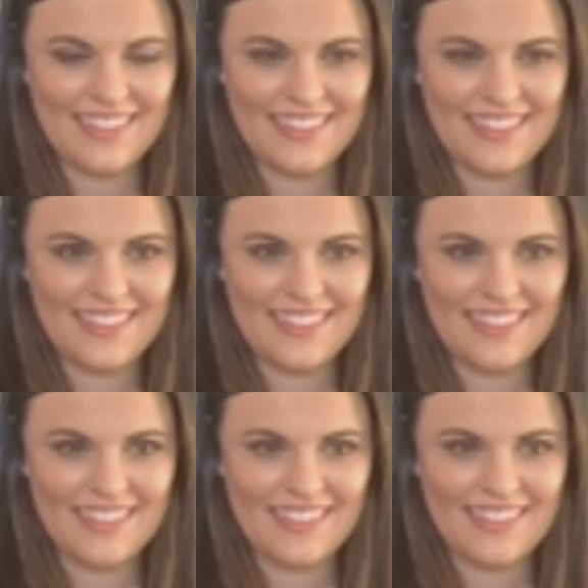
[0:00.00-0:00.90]

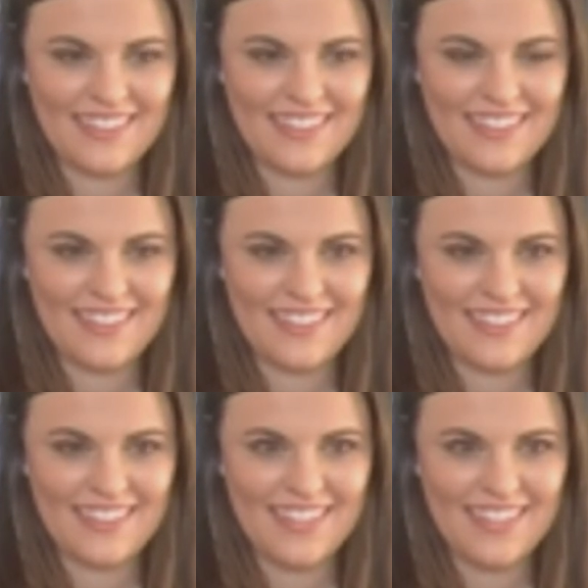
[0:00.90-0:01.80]

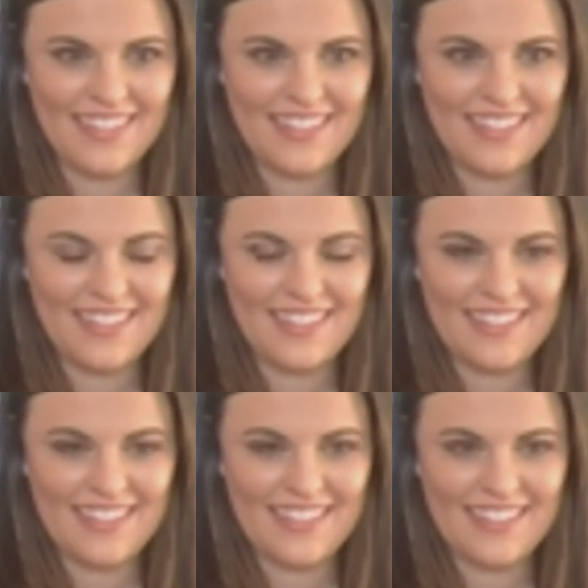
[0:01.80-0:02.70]

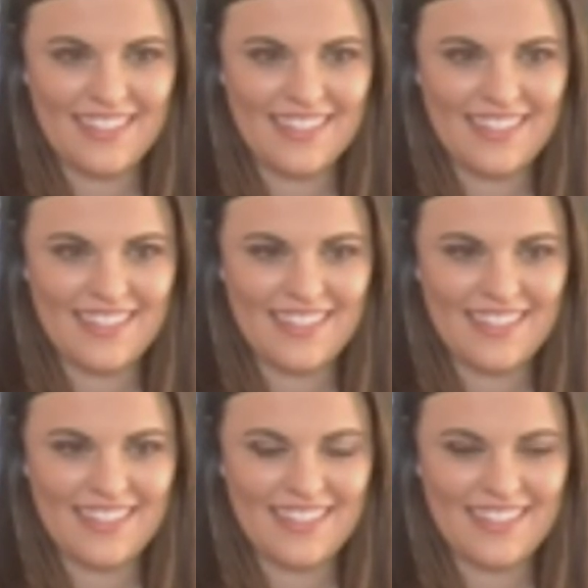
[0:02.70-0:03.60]

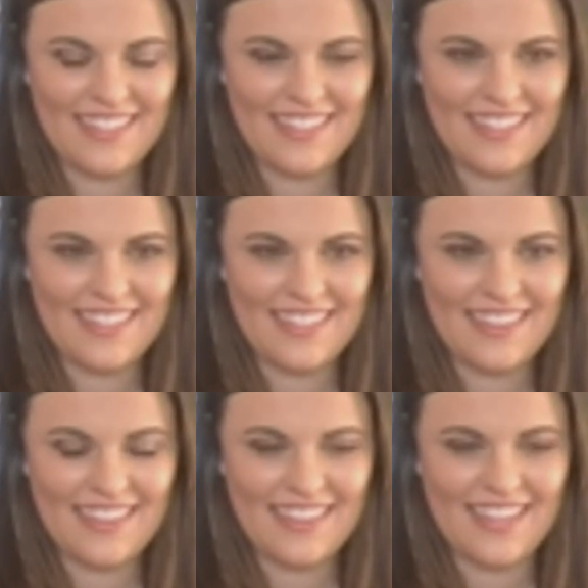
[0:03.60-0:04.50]

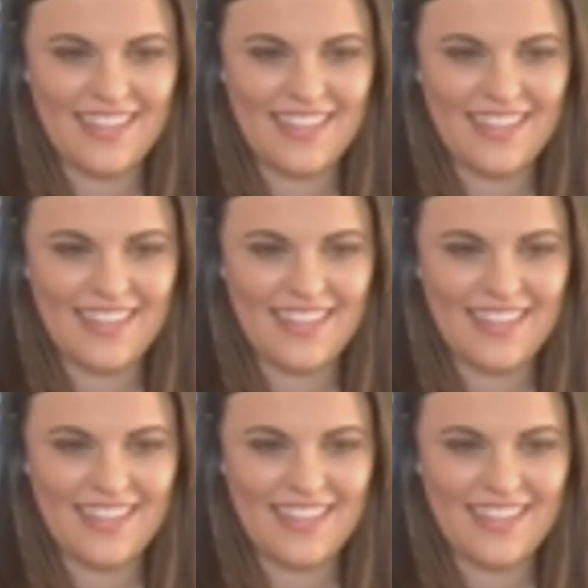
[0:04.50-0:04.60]
(silent)